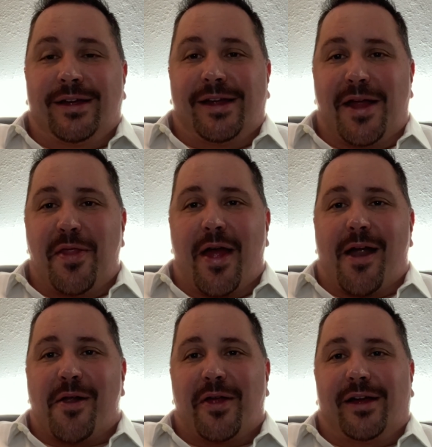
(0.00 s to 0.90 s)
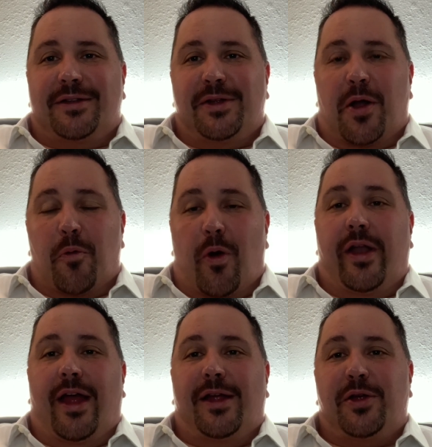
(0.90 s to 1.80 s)
in there that, one
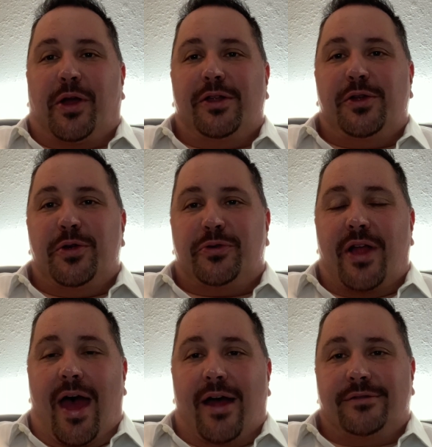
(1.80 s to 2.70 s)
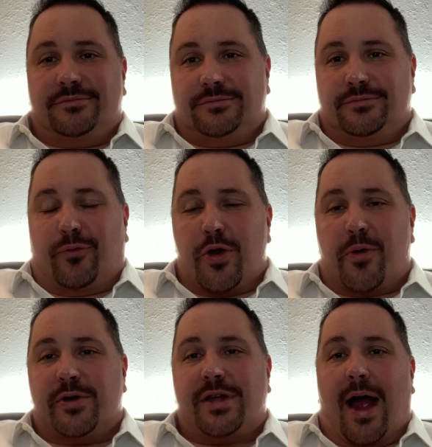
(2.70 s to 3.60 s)
day you could use that for your
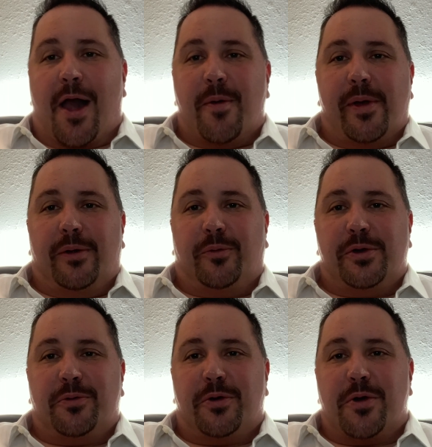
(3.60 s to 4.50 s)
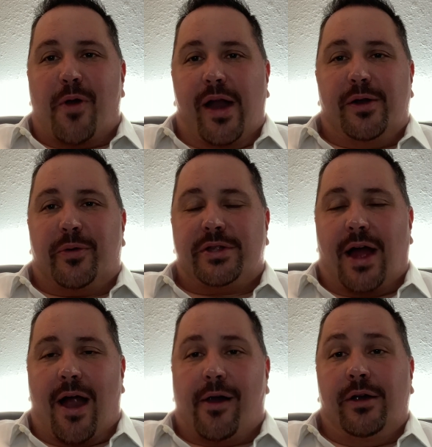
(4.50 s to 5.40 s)
retirement when you're ready to
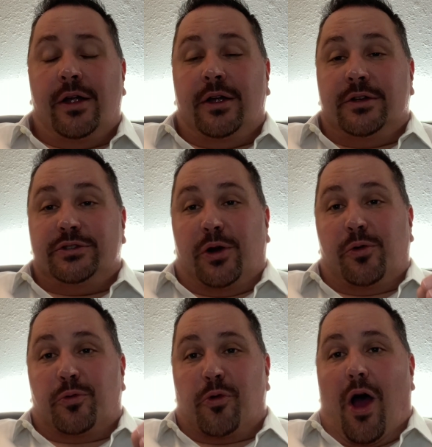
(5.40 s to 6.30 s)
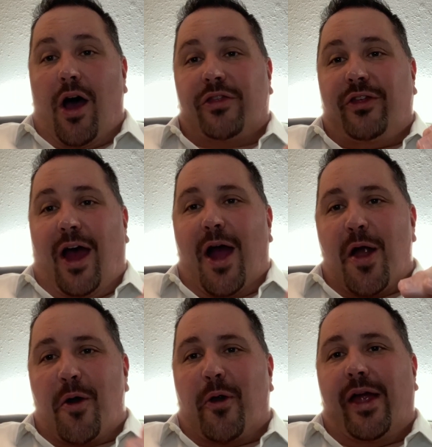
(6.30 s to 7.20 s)
retire. So Roth
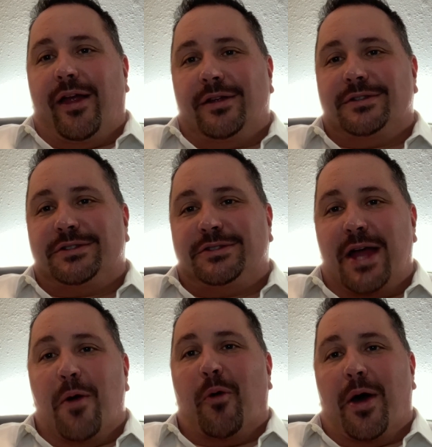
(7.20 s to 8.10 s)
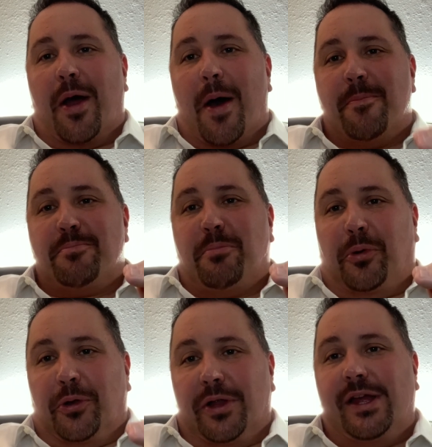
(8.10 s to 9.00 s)
IRA, set one up.
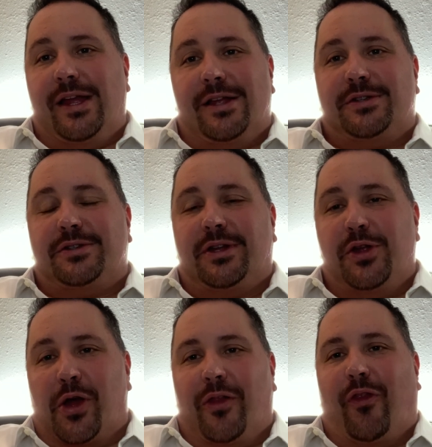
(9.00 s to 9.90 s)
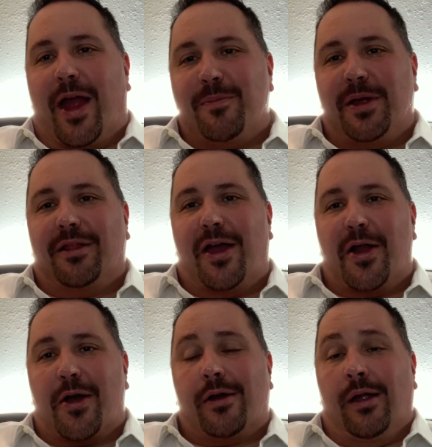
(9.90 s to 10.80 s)
Please, you can thank me
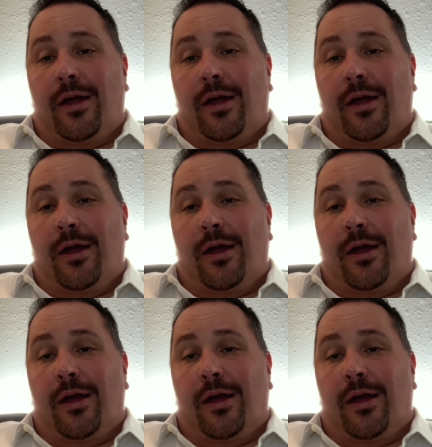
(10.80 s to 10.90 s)
later.